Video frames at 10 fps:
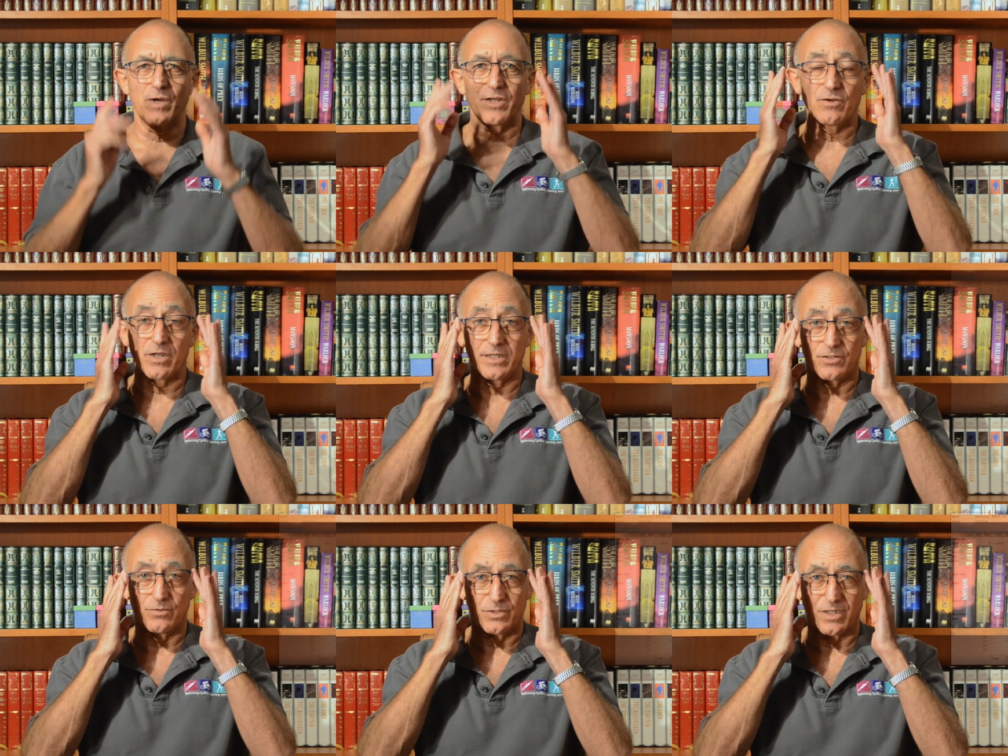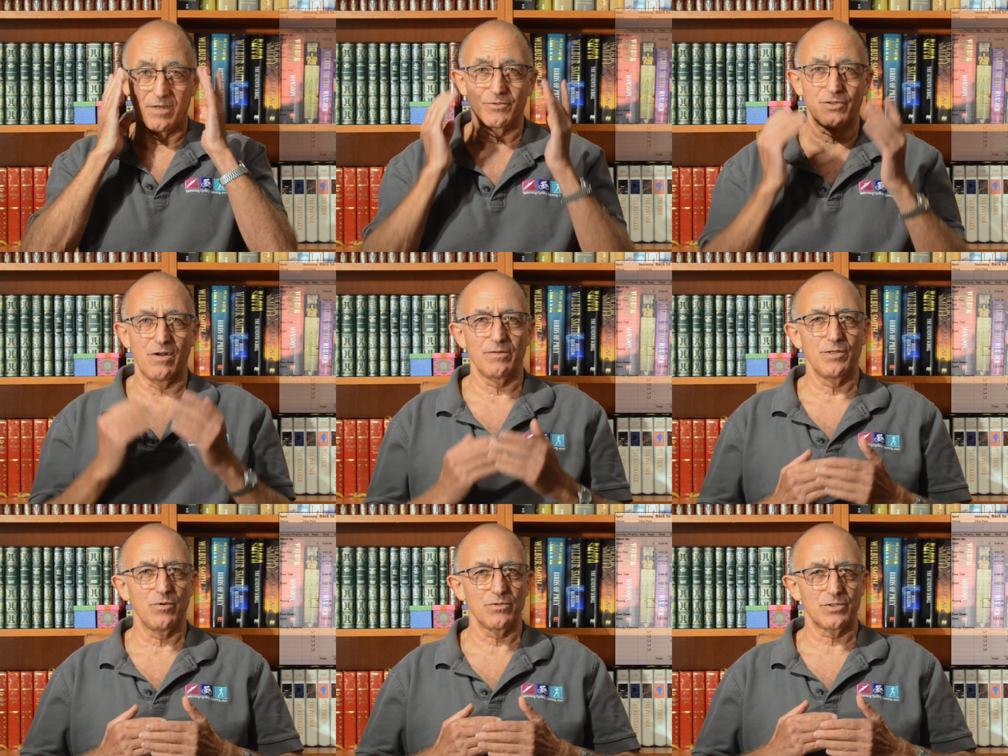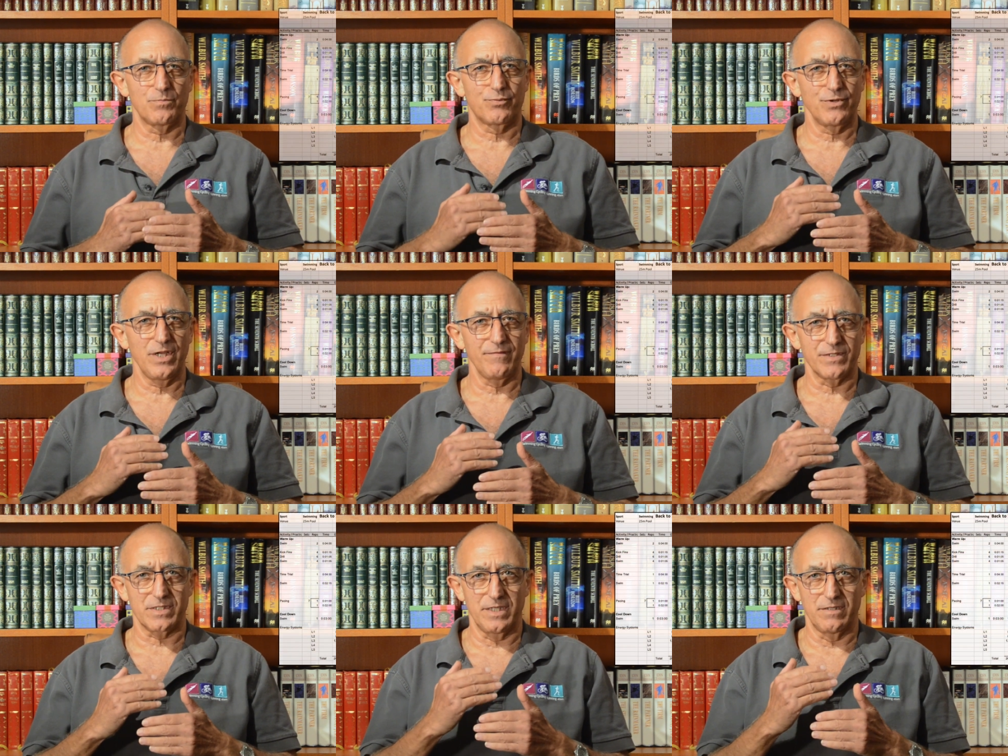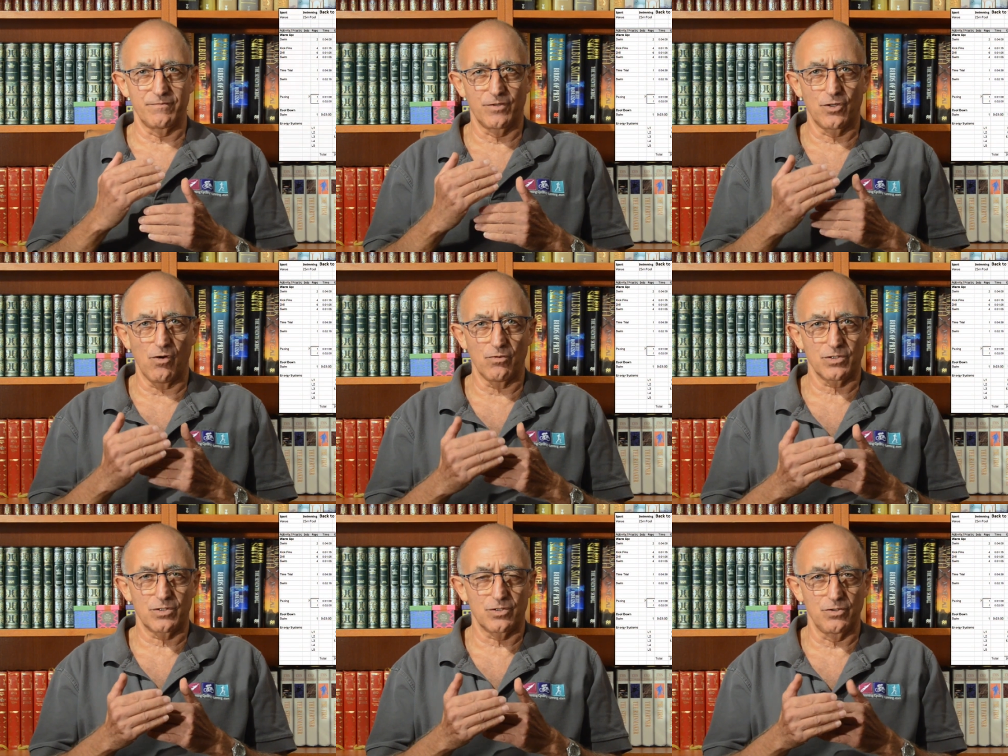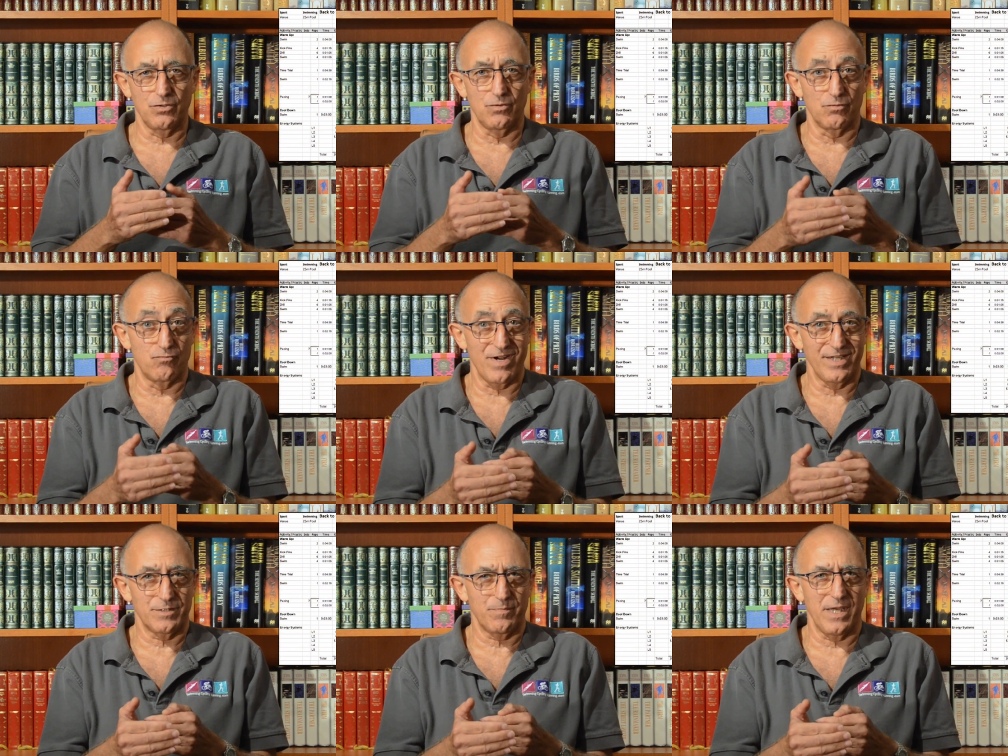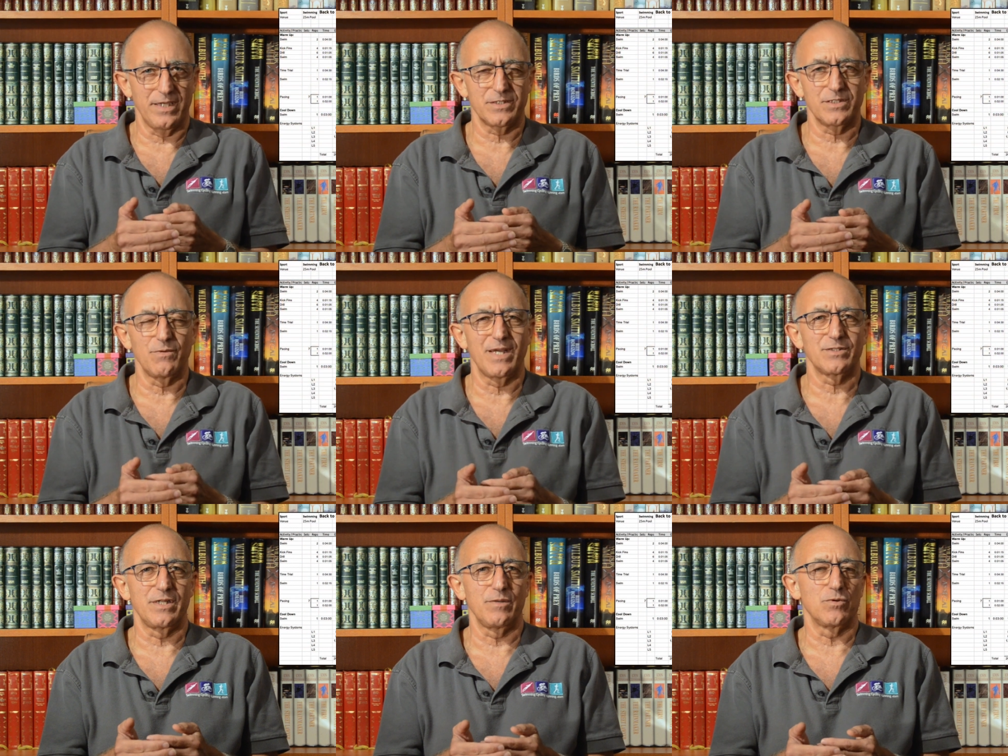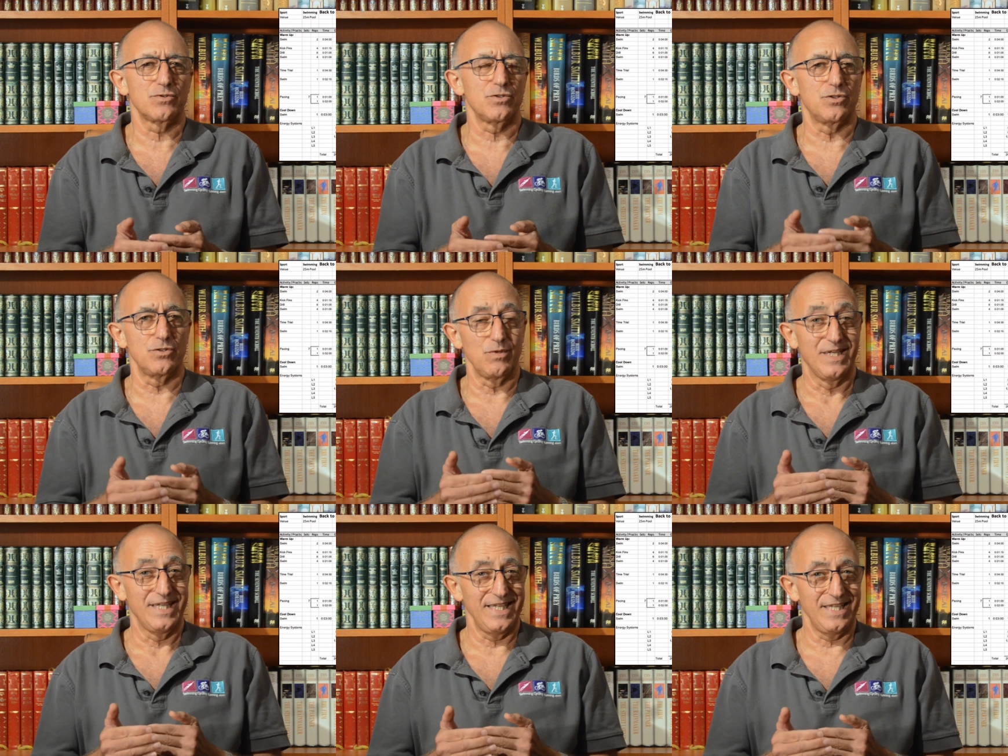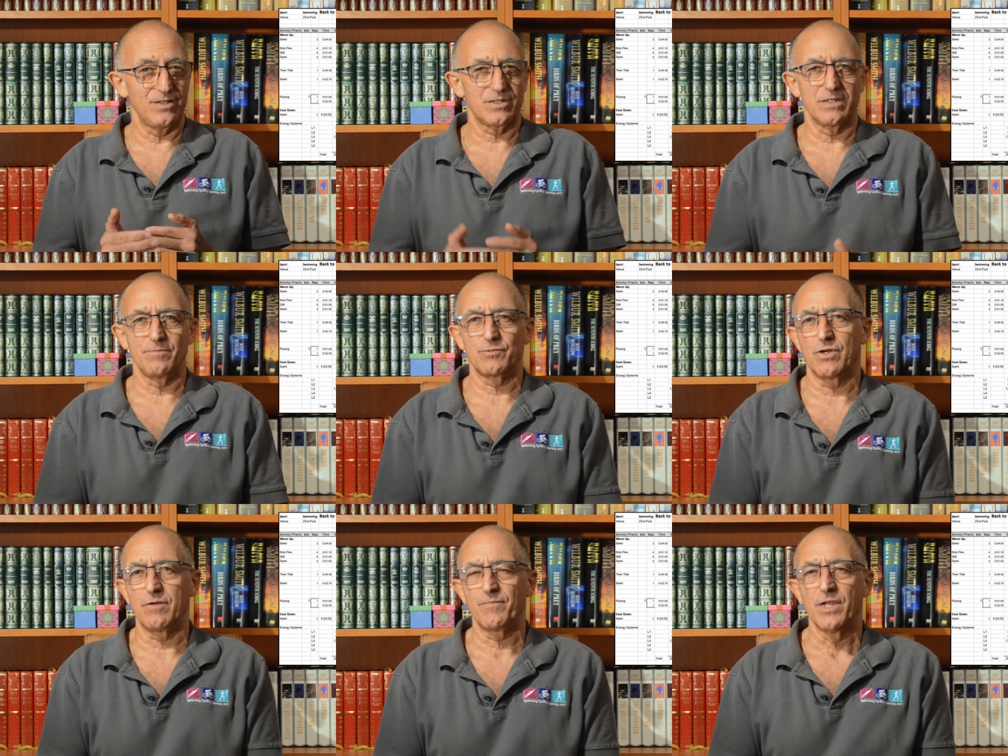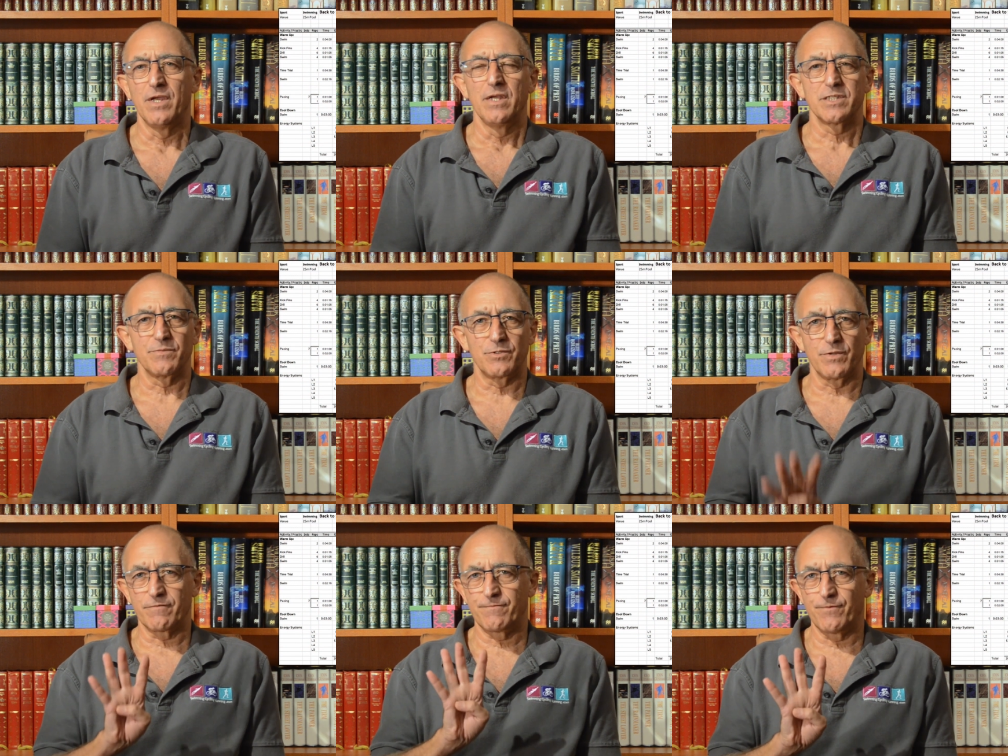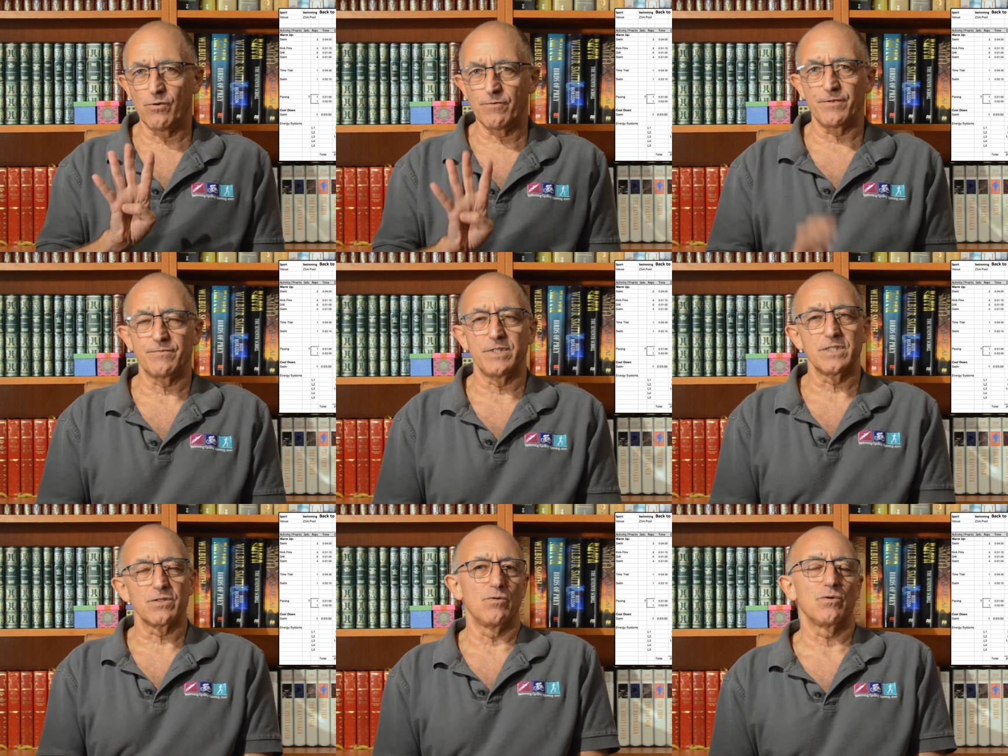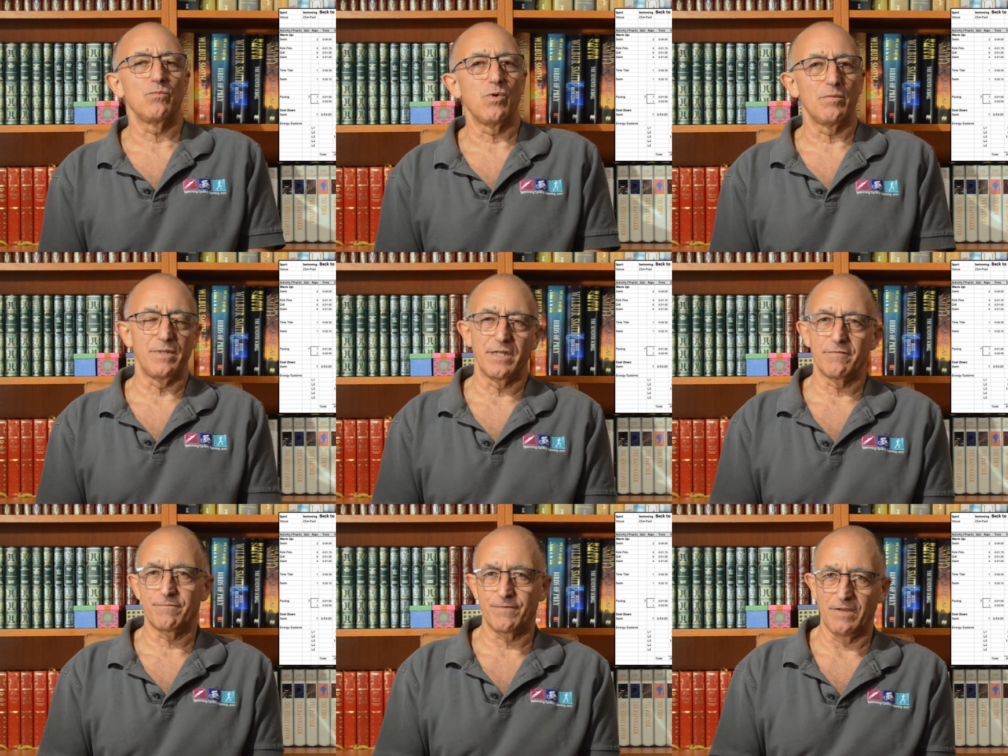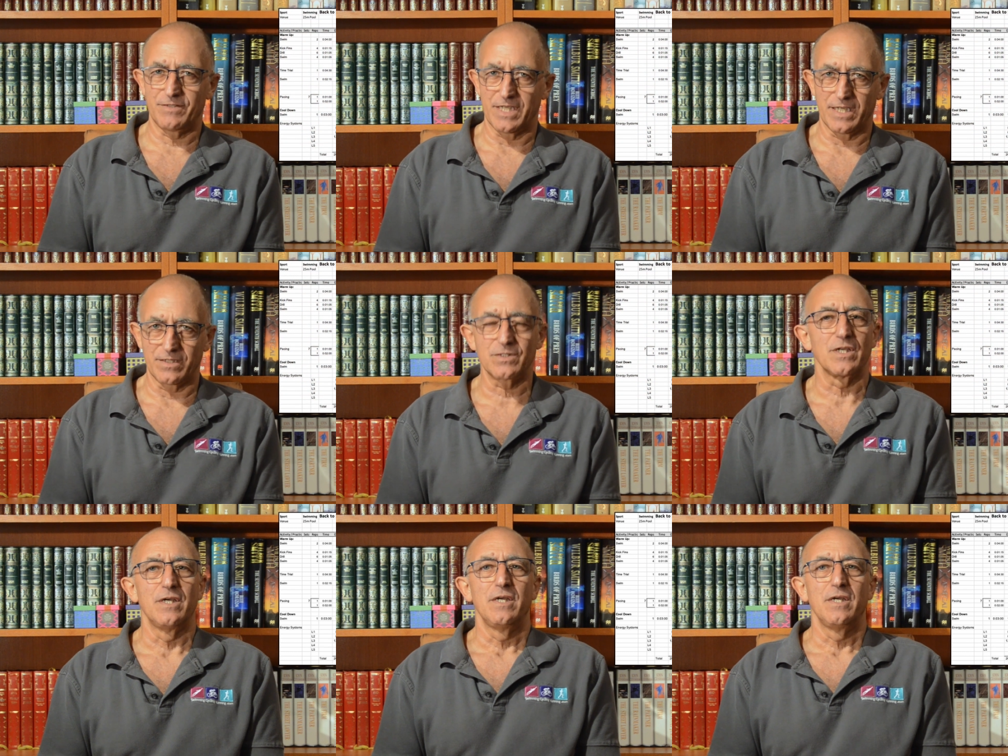when you're going to do a time trial, you want to previously have got to the race pace you actually want to do in the time trial. So we're doing 450s on 1 minute and 5 seconds,